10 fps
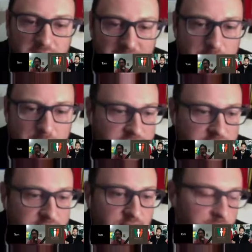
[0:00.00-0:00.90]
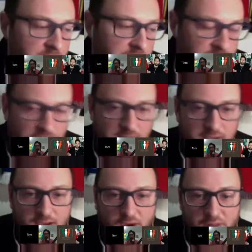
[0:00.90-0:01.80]
system based on
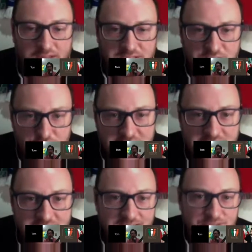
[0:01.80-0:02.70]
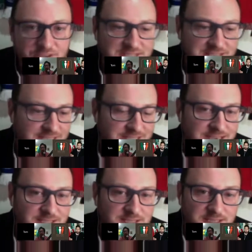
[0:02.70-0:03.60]
the last 3 years or 6
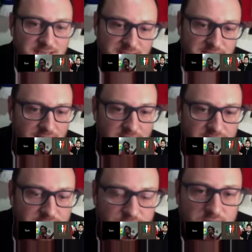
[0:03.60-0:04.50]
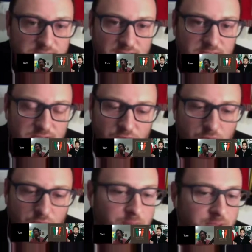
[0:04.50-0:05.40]
seasons is just it's so
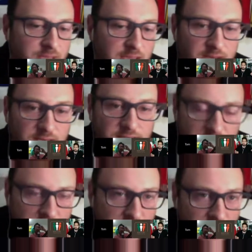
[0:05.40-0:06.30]
complicated. It's